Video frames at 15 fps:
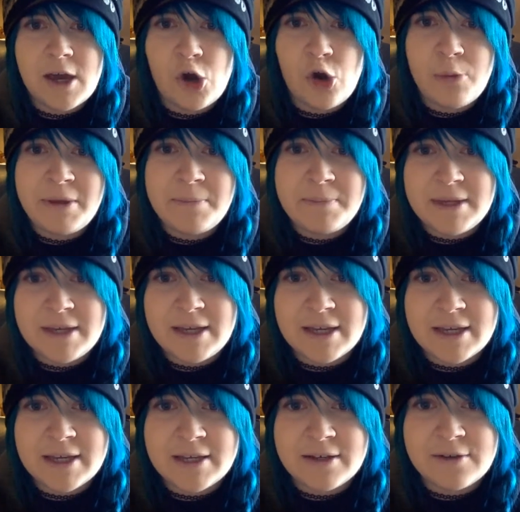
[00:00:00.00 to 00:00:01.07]
a homing
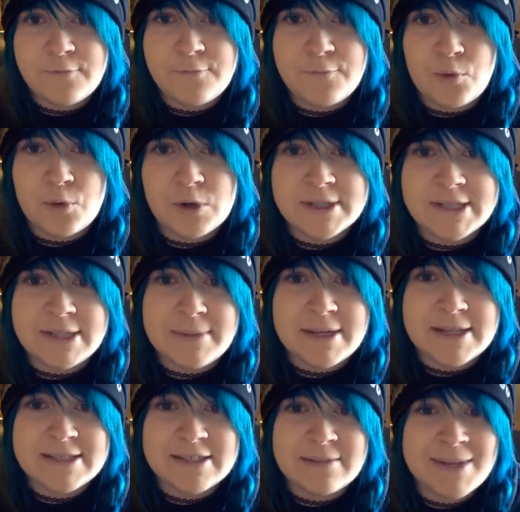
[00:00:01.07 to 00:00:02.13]
beacon for
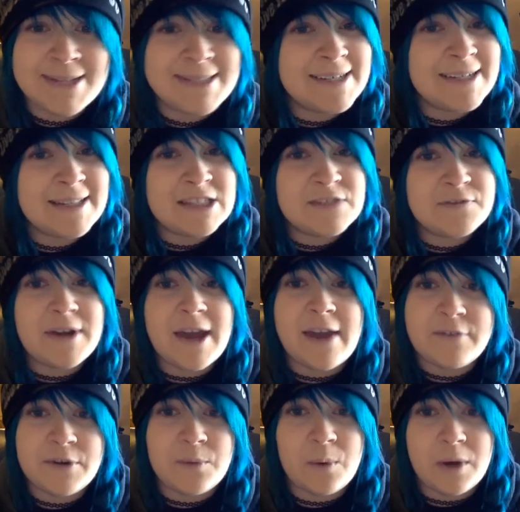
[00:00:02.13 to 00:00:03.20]
demons and I'm not saying this for
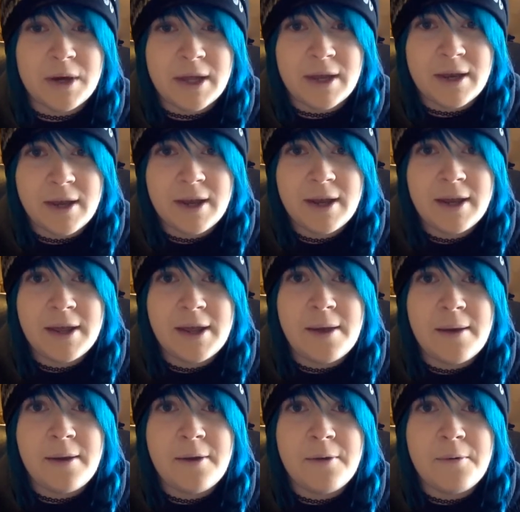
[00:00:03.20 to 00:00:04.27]
everyone
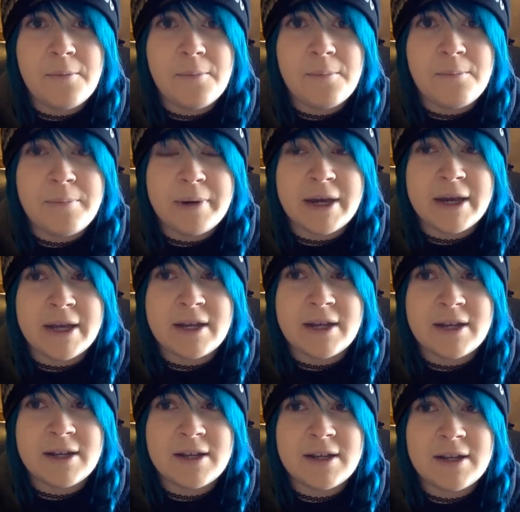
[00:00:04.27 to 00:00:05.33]
but
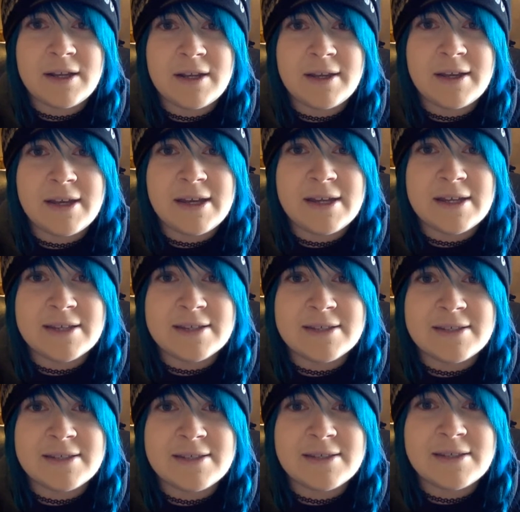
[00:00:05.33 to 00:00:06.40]
it
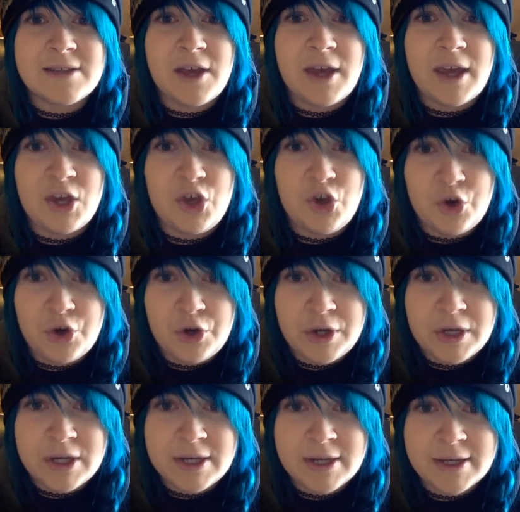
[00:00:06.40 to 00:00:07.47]
is a
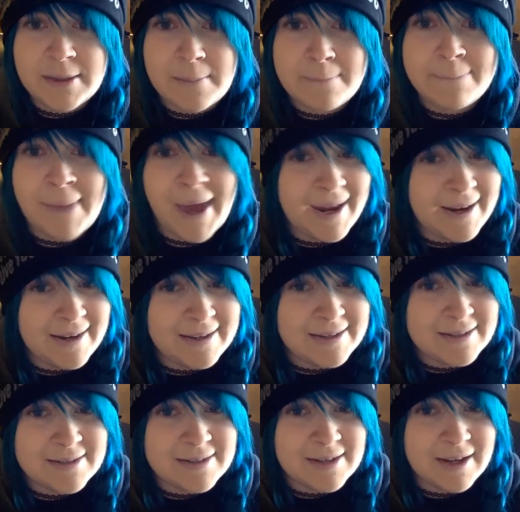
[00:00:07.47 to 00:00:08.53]
good
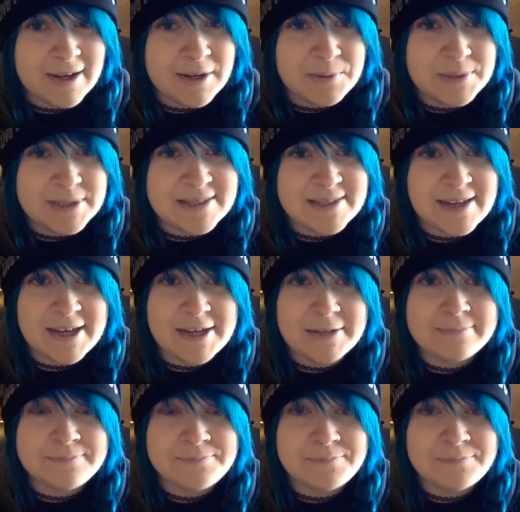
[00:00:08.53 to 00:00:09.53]
magnet I would say